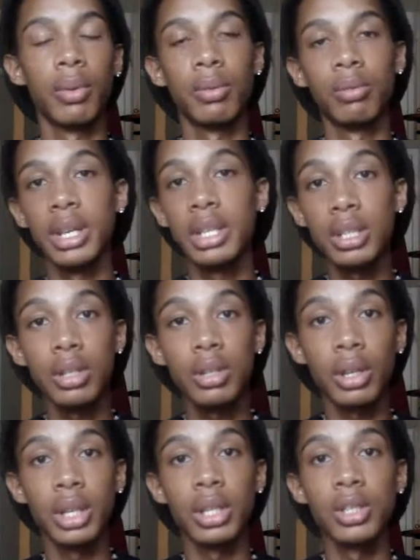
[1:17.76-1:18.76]
Raising
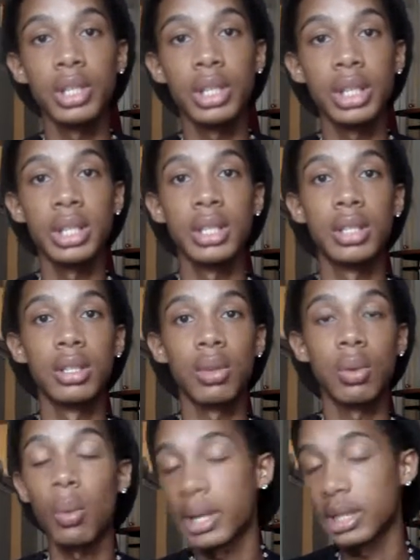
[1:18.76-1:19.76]
your energy is
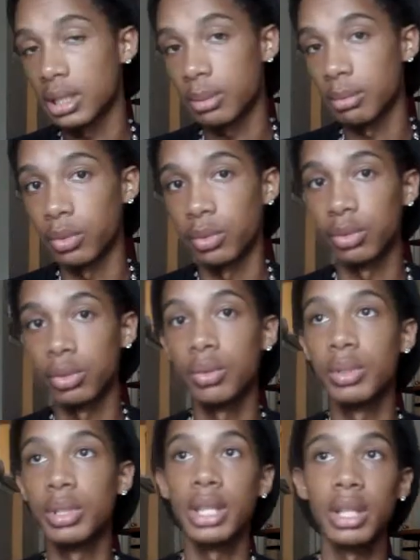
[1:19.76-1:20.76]
quite simple.
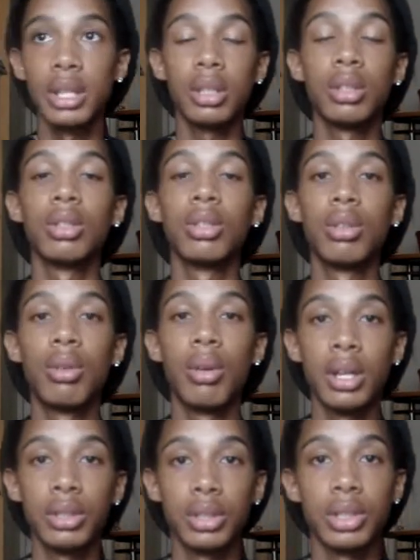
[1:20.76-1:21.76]
You sit, you
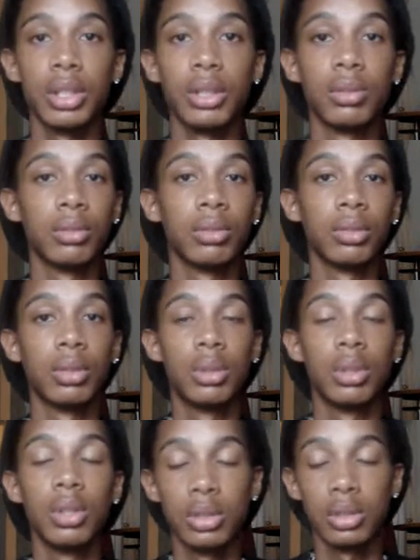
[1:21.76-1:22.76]
ground yourself, you
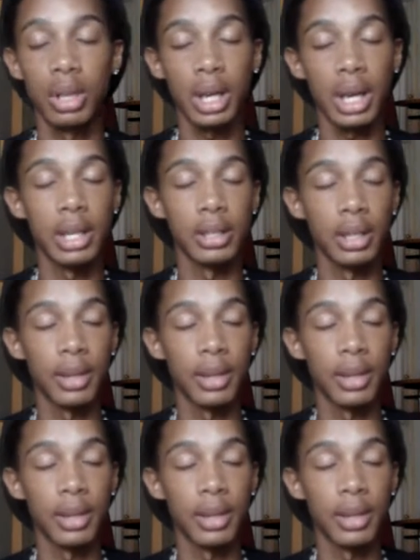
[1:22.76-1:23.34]
close your eye.